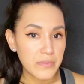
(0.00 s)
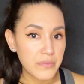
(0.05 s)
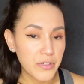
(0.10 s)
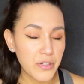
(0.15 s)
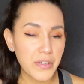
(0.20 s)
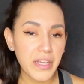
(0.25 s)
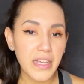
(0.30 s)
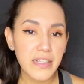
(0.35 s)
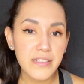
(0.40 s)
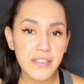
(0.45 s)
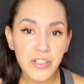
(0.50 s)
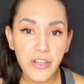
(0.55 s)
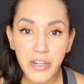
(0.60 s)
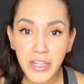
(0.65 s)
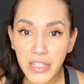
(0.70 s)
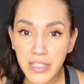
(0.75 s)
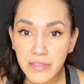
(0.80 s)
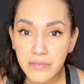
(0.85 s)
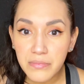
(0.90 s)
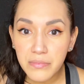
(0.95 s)
Okay,
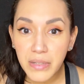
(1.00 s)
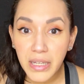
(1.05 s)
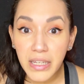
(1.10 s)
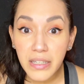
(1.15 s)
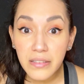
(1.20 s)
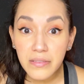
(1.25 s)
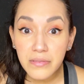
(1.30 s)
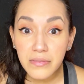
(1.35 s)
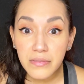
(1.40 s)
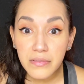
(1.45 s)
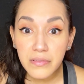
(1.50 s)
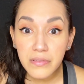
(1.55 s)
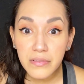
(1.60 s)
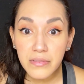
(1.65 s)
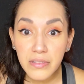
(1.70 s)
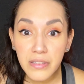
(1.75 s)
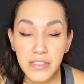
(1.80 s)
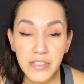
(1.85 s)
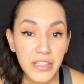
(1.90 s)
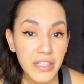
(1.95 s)
sorry, I
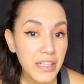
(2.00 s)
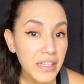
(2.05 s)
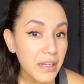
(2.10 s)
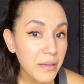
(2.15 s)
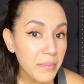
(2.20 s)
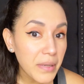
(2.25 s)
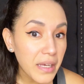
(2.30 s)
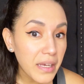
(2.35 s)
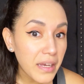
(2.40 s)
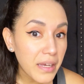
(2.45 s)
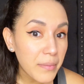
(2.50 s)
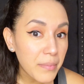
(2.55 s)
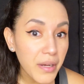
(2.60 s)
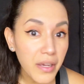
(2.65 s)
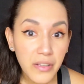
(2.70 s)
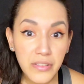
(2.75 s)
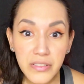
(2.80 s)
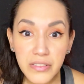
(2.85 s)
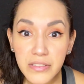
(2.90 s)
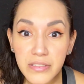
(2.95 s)
was looking at my
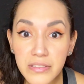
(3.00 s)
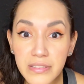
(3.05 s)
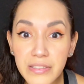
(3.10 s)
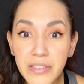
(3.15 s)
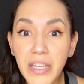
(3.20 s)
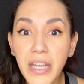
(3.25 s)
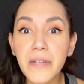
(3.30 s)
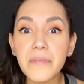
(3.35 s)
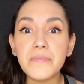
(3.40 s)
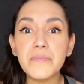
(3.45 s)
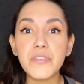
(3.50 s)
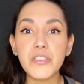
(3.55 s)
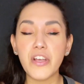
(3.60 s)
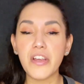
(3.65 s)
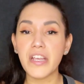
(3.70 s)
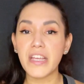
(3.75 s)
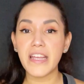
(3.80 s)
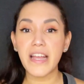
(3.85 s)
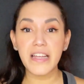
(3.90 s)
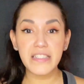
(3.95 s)
eyebrows. Okay,
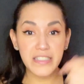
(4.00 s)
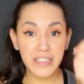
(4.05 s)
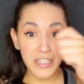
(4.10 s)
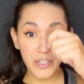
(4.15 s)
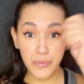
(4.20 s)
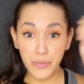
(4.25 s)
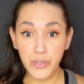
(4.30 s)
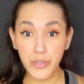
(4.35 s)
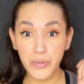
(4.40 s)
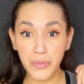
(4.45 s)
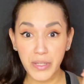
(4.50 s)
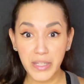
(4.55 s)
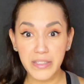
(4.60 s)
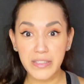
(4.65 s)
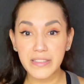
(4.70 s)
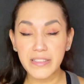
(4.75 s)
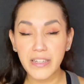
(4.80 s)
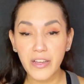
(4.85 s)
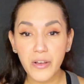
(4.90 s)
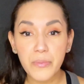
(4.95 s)
sorry, I did it real quick,
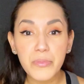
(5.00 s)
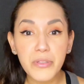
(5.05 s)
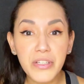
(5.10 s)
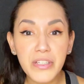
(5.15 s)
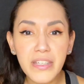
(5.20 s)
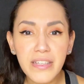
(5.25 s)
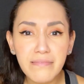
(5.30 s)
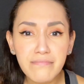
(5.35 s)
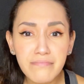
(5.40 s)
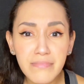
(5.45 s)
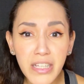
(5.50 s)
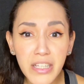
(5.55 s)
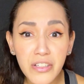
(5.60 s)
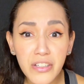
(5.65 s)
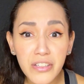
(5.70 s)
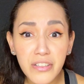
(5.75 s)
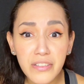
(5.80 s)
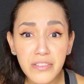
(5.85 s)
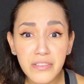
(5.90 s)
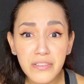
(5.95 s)
and now I'm looking, they
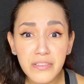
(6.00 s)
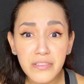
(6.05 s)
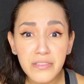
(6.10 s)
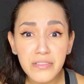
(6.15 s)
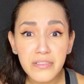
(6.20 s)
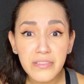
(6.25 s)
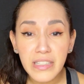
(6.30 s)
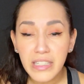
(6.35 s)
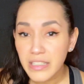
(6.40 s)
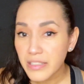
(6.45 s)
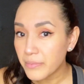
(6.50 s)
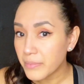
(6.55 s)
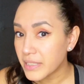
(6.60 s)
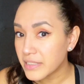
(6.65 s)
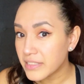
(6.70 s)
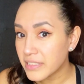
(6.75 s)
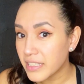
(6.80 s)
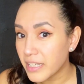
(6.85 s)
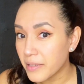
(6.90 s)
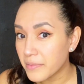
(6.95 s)
look kind of
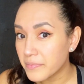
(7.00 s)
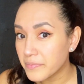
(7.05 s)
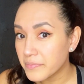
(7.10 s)
messed up.